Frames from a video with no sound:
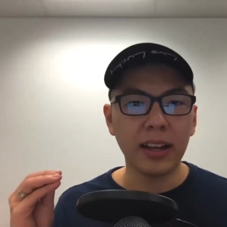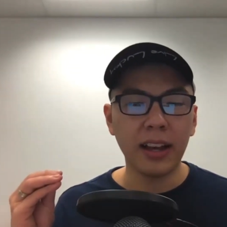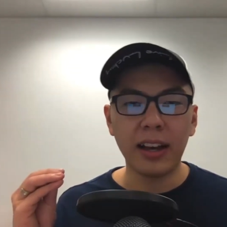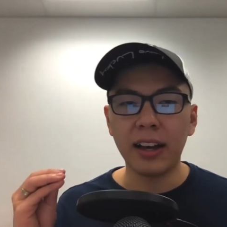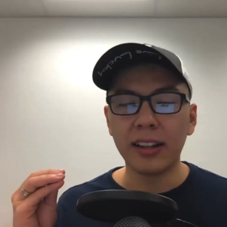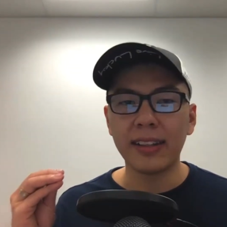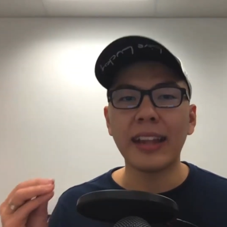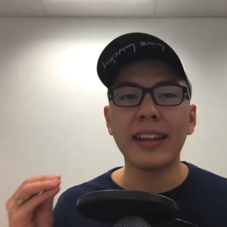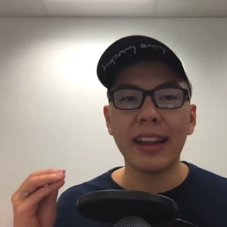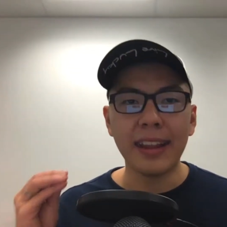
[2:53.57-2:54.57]
a
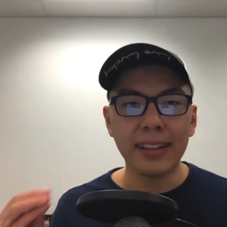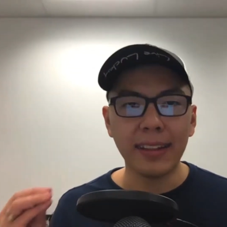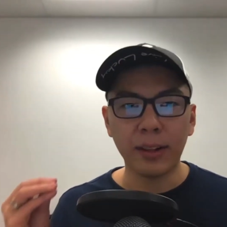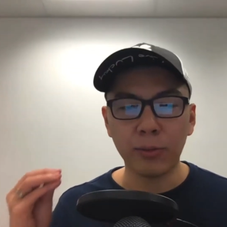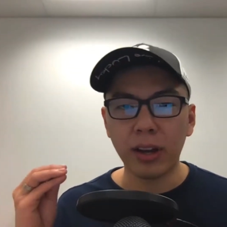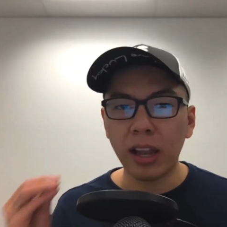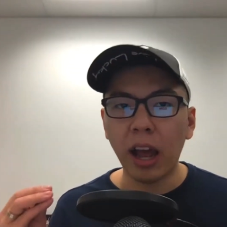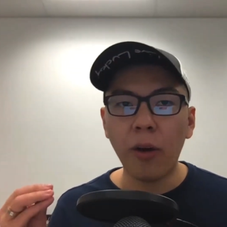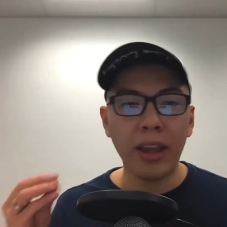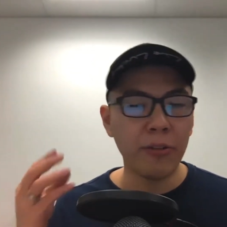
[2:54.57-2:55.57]
standard that ACX will
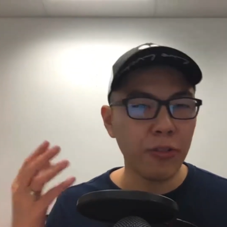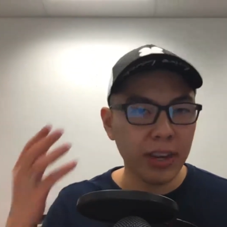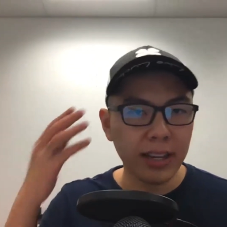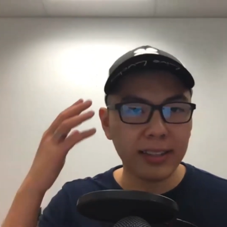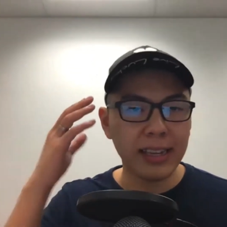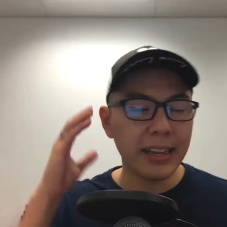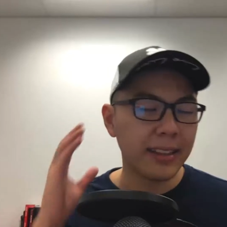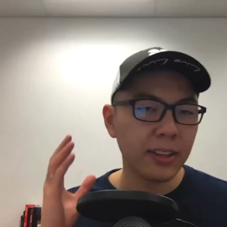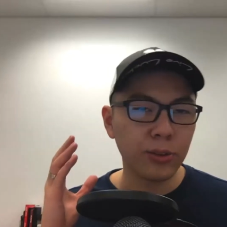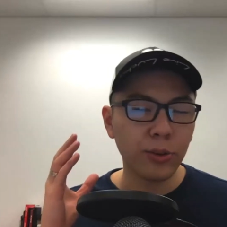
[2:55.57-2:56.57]
allow, and readers
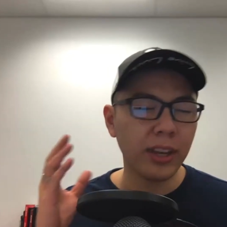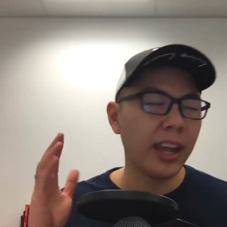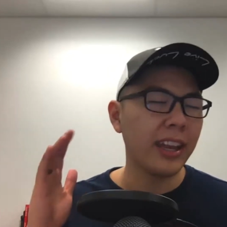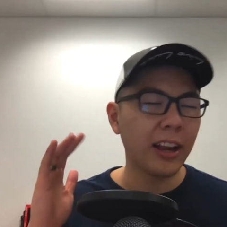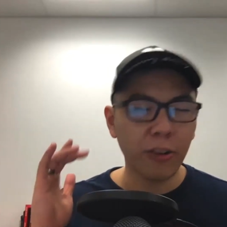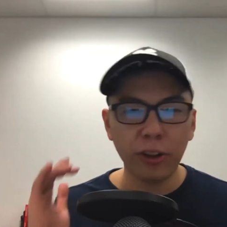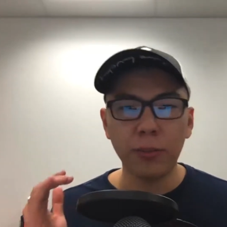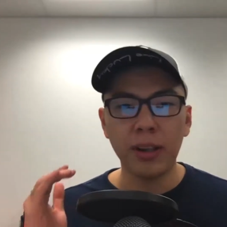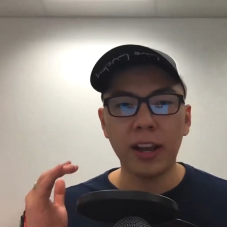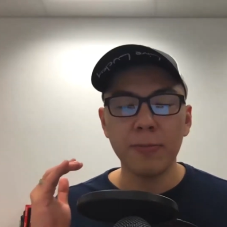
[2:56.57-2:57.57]
listens to it and they are going to
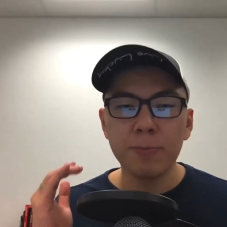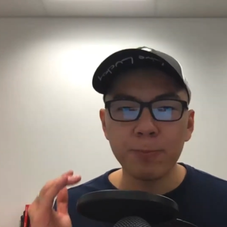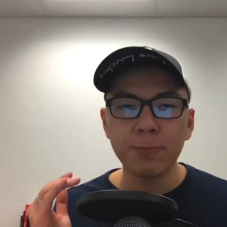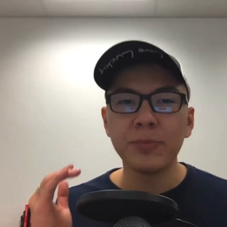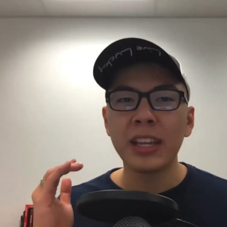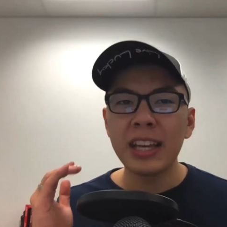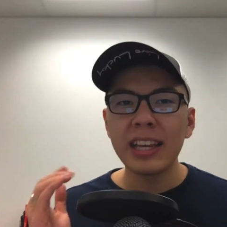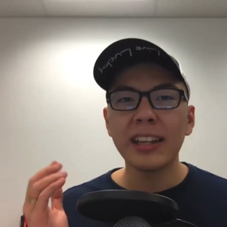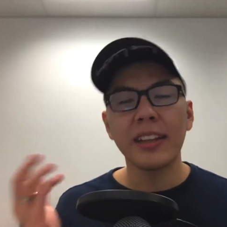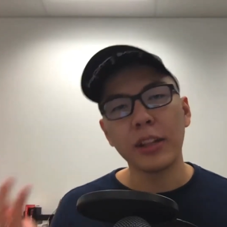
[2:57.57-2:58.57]
be like,
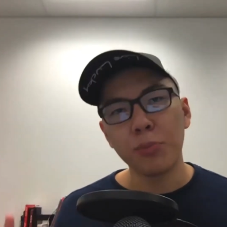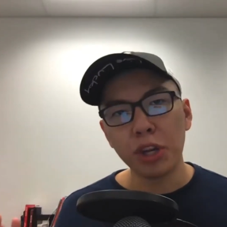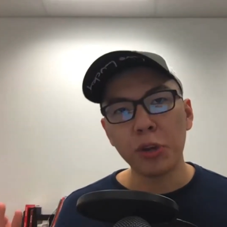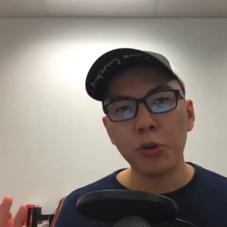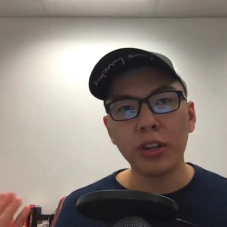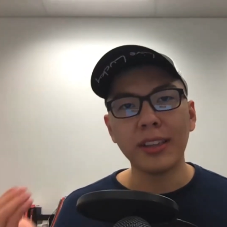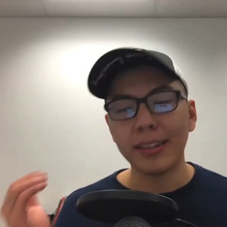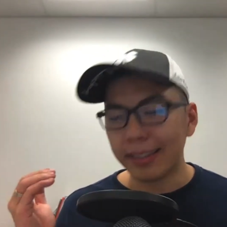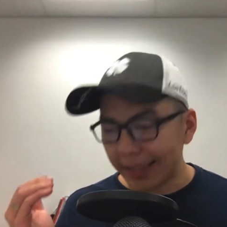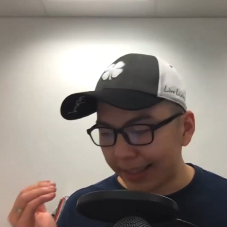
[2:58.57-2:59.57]
this is pretty good, this
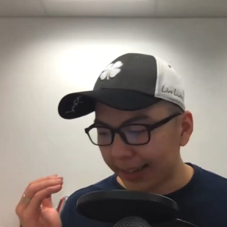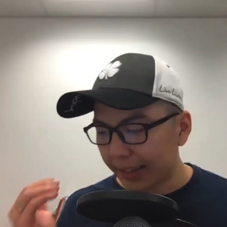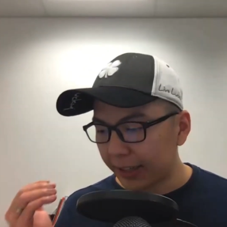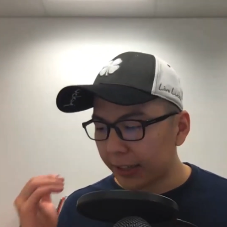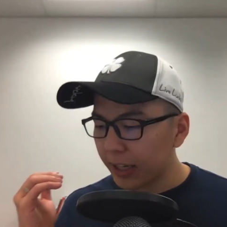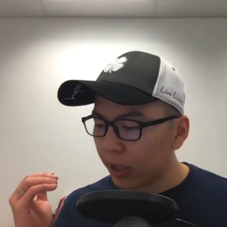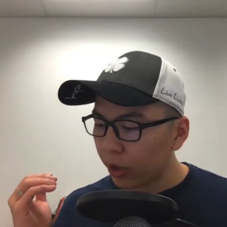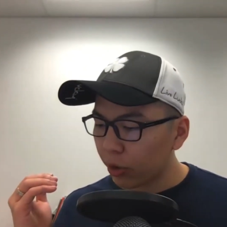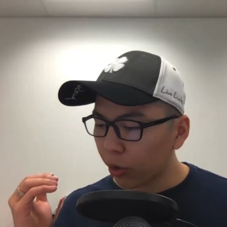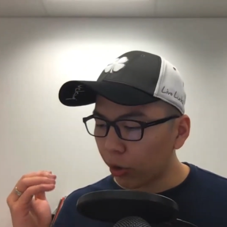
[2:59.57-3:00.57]
is decent.
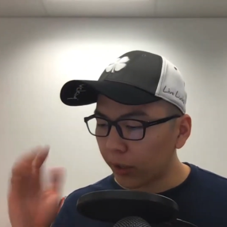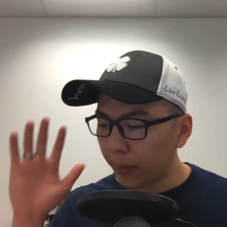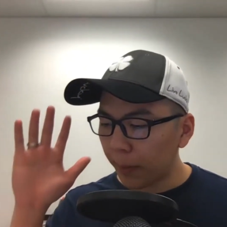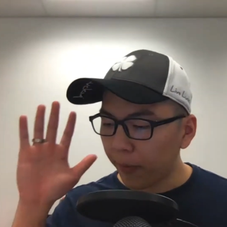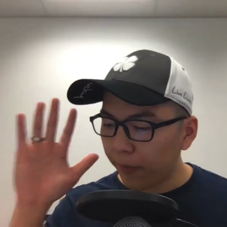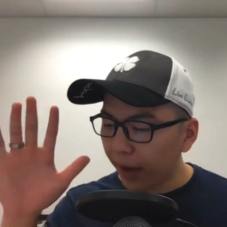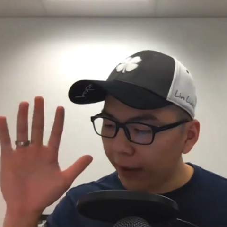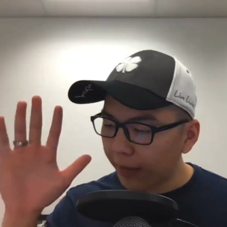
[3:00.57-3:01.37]
So tip number 5